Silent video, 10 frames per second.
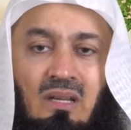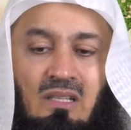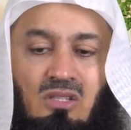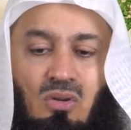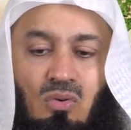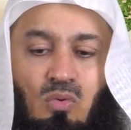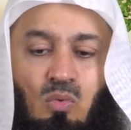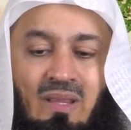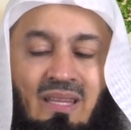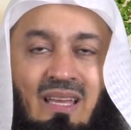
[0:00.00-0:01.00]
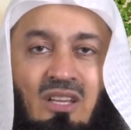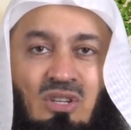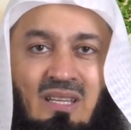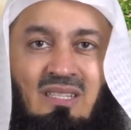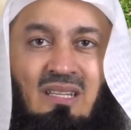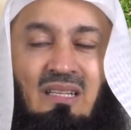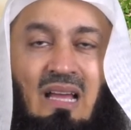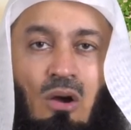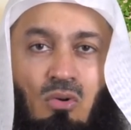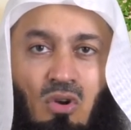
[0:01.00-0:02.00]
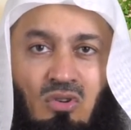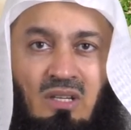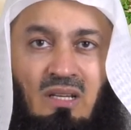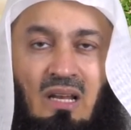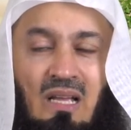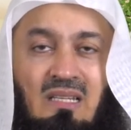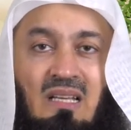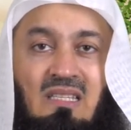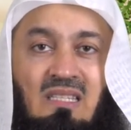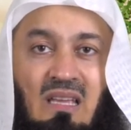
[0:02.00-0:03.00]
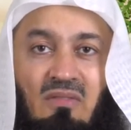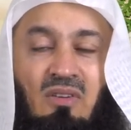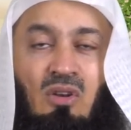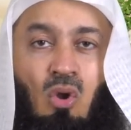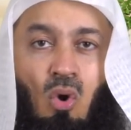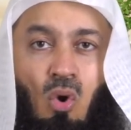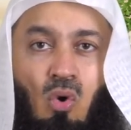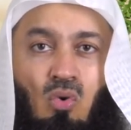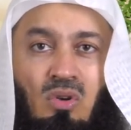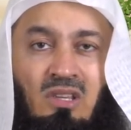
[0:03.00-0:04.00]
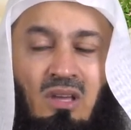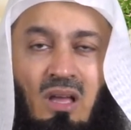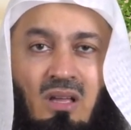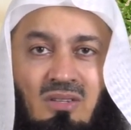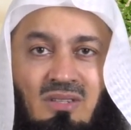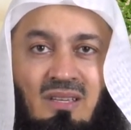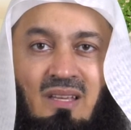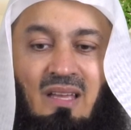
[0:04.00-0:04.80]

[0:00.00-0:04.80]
And so when they adjusted it, how long did it last? Seven whole years.